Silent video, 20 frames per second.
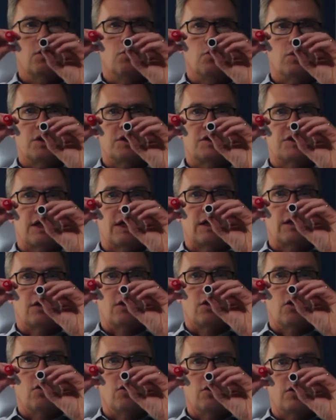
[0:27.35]
Will it take
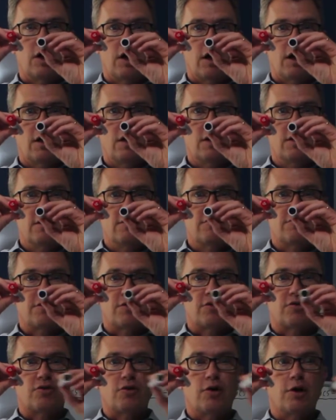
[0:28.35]
longer for
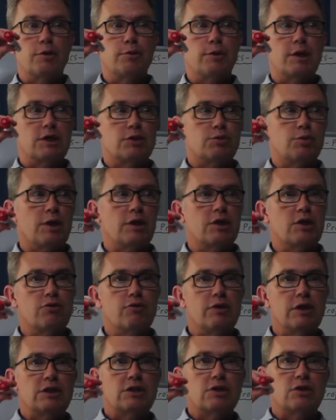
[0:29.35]
the sideways one to
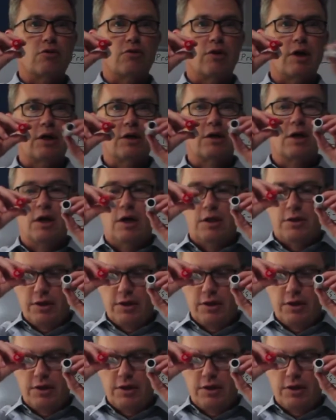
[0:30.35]
reach the ground